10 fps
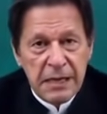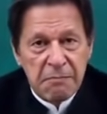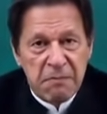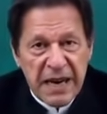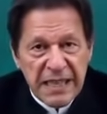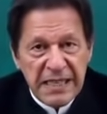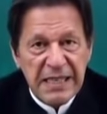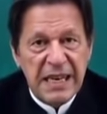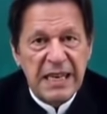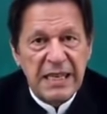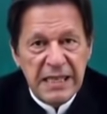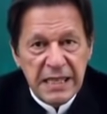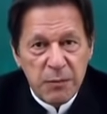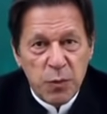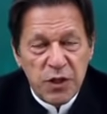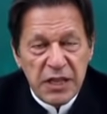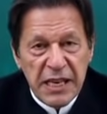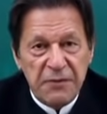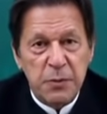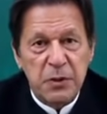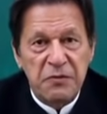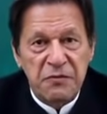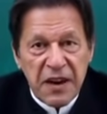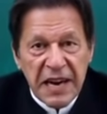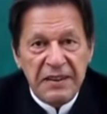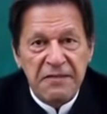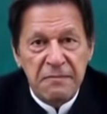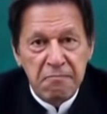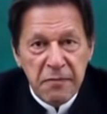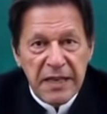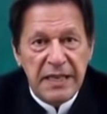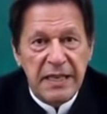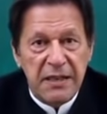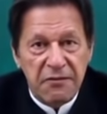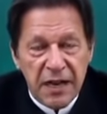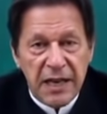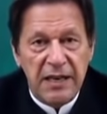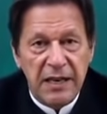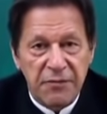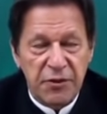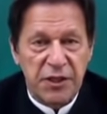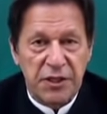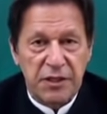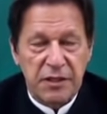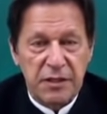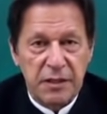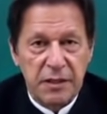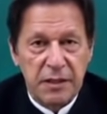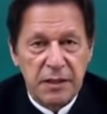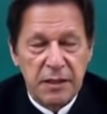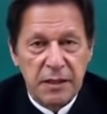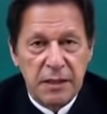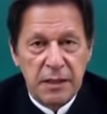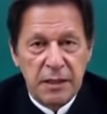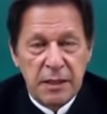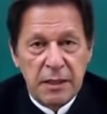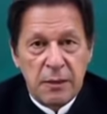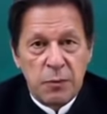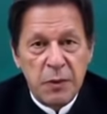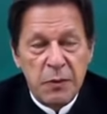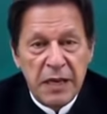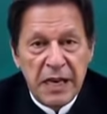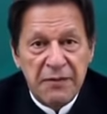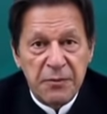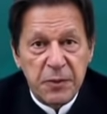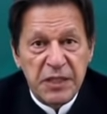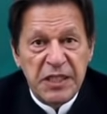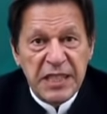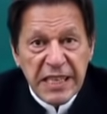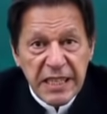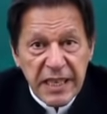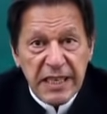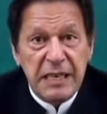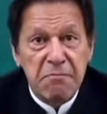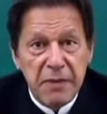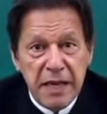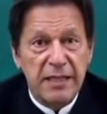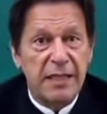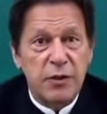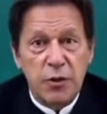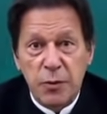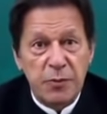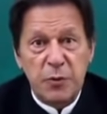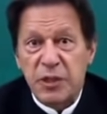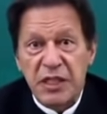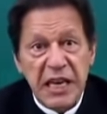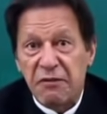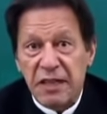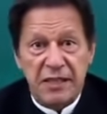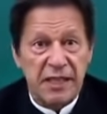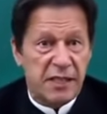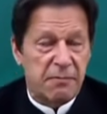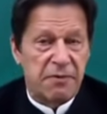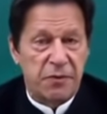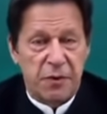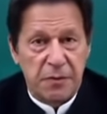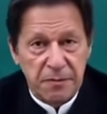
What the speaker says: Pakistan was left with 5 million Afghan refugees. We were left with sectarian militant groups which never existed before.